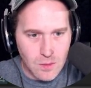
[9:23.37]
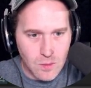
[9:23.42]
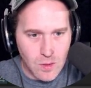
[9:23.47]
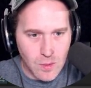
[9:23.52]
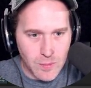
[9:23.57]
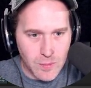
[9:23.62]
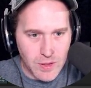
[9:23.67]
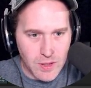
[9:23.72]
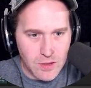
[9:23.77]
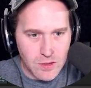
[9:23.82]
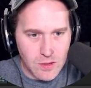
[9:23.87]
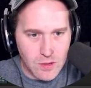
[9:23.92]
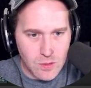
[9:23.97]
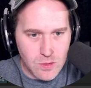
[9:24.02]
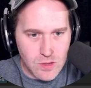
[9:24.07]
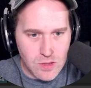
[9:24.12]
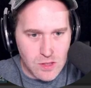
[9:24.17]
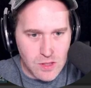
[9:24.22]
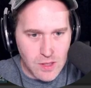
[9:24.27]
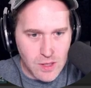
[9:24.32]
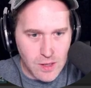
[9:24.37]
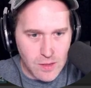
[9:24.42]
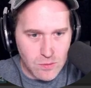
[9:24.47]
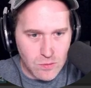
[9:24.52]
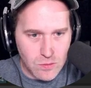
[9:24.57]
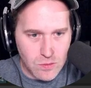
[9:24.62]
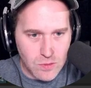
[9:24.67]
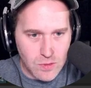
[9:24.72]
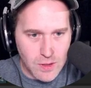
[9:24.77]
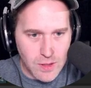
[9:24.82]
What I'm going to do is just cut
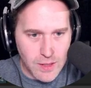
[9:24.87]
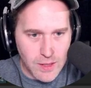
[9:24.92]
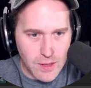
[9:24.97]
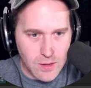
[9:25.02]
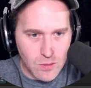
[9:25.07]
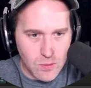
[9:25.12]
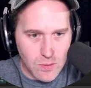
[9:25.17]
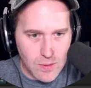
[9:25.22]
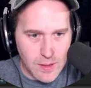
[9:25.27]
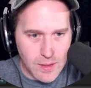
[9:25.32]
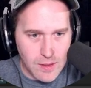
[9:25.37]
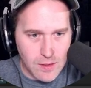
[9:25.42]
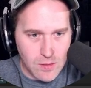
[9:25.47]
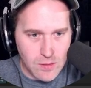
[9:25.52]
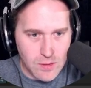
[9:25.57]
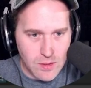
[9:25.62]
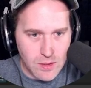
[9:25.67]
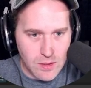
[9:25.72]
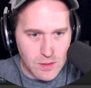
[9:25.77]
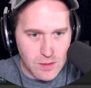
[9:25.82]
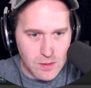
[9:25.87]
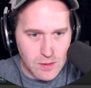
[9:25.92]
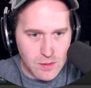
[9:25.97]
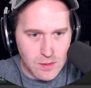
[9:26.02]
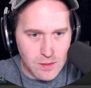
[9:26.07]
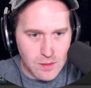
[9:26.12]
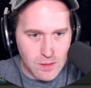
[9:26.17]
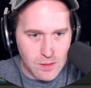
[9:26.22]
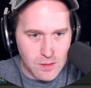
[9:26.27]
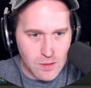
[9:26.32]
right around
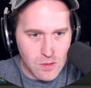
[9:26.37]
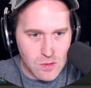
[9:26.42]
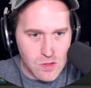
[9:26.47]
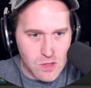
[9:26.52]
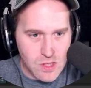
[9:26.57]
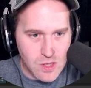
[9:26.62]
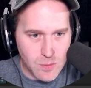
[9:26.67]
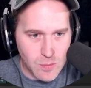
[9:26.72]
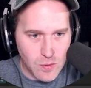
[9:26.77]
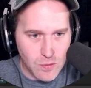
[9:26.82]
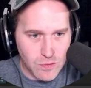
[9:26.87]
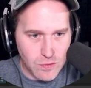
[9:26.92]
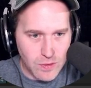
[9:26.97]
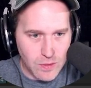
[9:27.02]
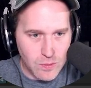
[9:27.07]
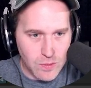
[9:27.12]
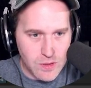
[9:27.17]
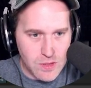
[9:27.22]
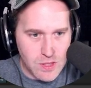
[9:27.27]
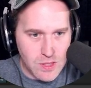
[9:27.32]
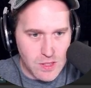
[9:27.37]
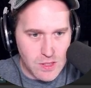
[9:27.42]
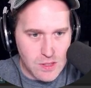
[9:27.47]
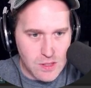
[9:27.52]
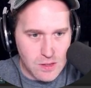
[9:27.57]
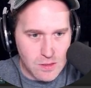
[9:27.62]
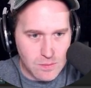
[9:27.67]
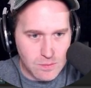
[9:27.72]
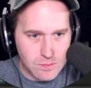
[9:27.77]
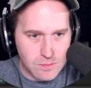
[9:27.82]
those cymbal
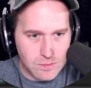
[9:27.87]
frequencies.